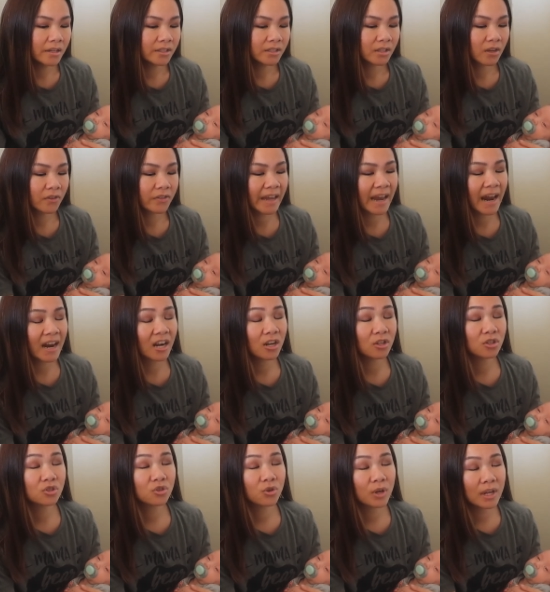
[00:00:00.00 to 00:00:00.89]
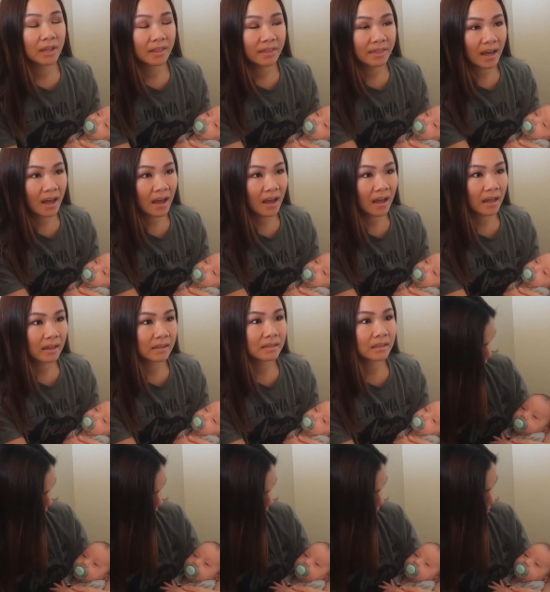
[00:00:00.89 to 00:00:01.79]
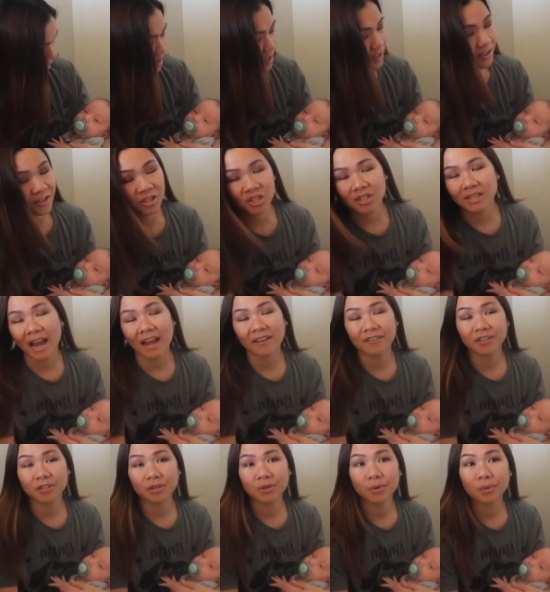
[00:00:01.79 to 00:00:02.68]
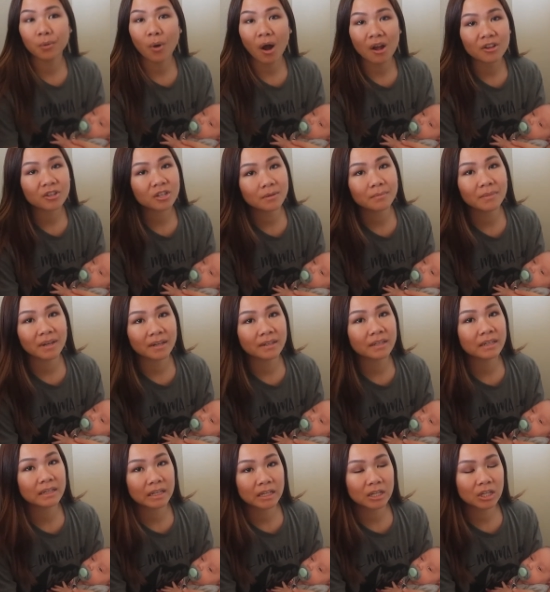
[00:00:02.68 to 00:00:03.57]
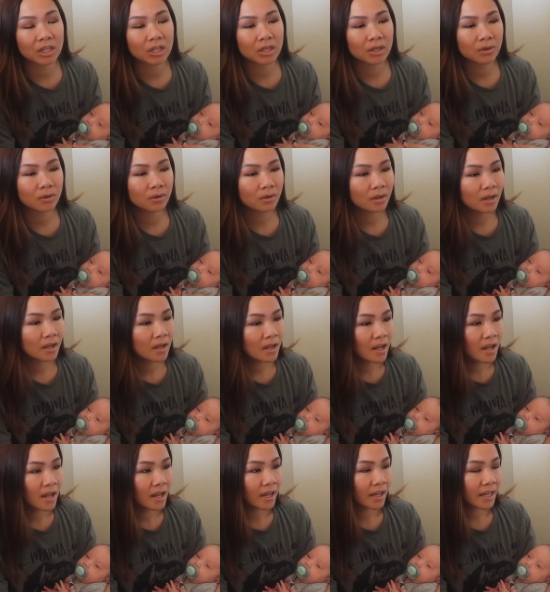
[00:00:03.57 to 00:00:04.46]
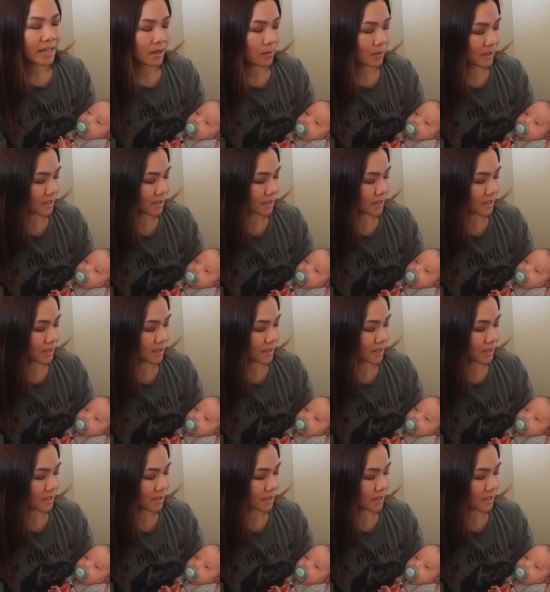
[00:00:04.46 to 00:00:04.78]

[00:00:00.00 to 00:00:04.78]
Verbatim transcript: so they had to treat that. They just had to watch him in the NICU. He